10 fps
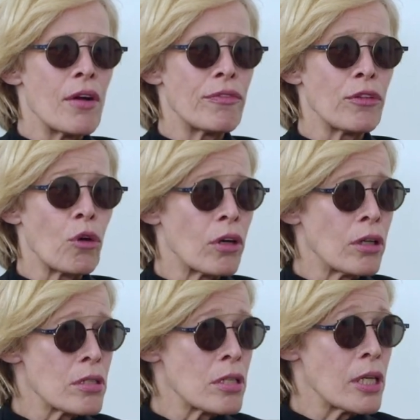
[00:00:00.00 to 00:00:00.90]

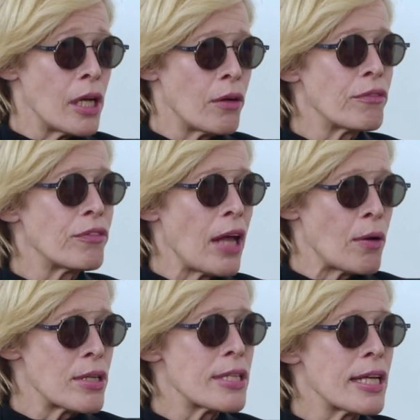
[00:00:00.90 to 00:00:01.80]
florals,
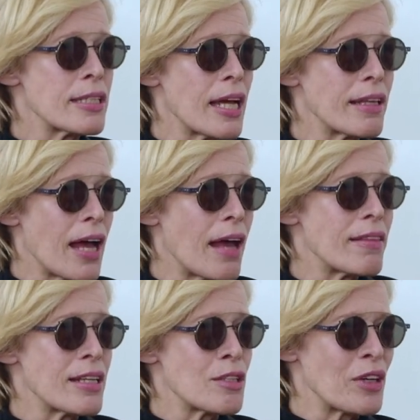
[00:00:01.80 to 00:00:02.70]
flowers, things like that, things that